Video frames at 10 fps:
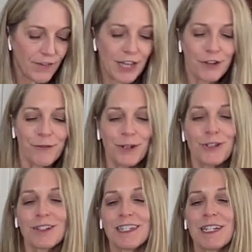fire
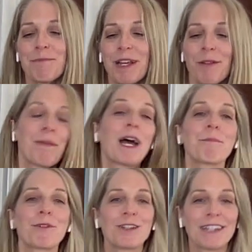roasted bell
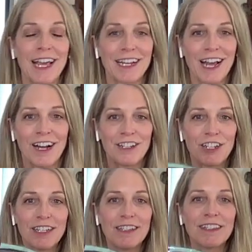peppers and
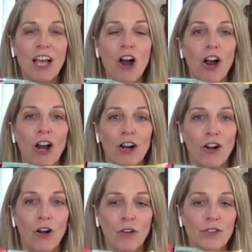onions are
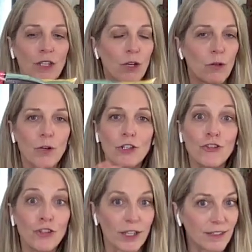also
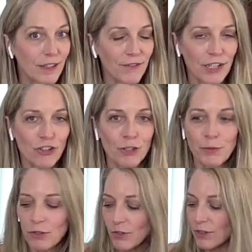just the
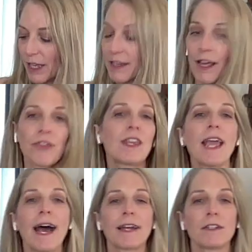vegetables, nothing
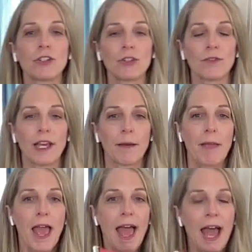added to them.
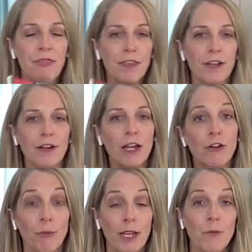And they're a
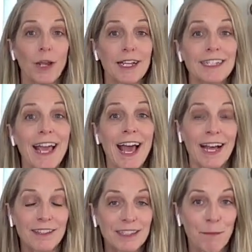great way to
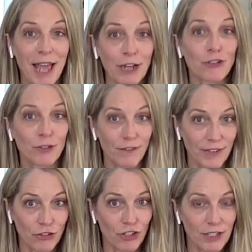add some extra
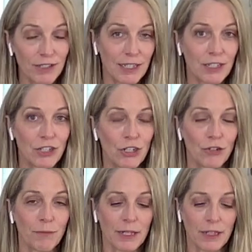veggies into
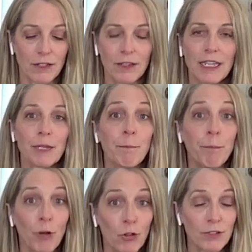your meal. It
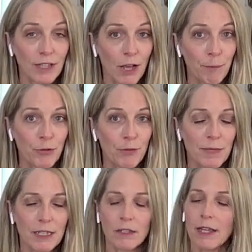bulks up your
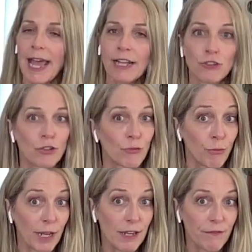meal, adds
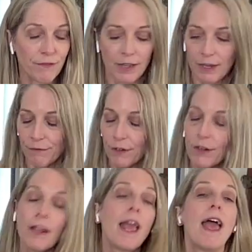great
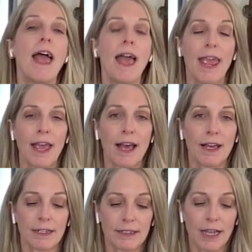flavor,
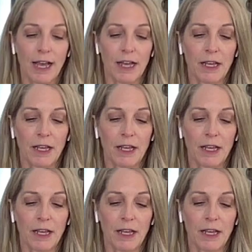and